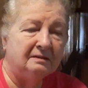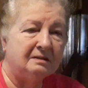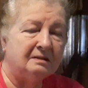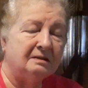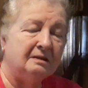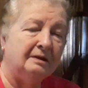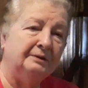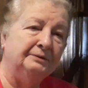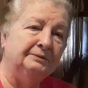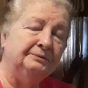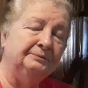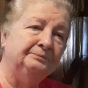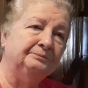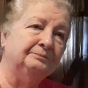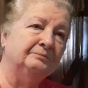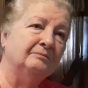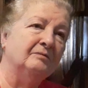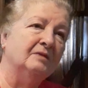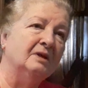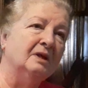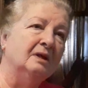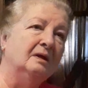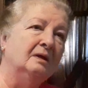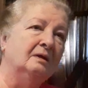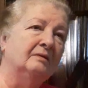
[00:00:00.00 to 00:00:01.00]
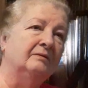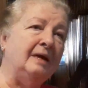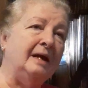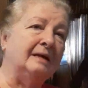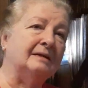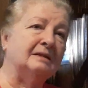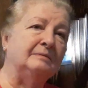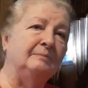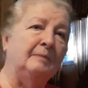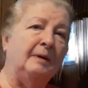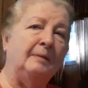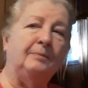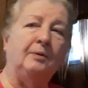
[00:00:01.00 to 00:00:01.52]
so
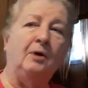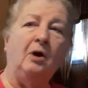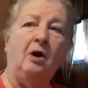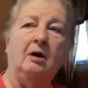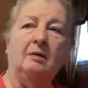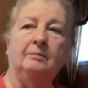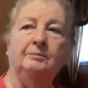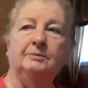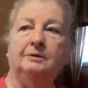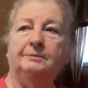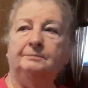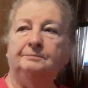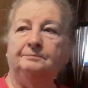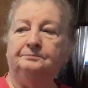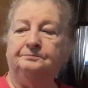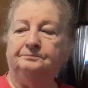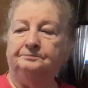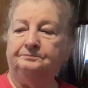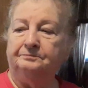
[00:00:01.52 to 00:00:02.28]
that's my problem.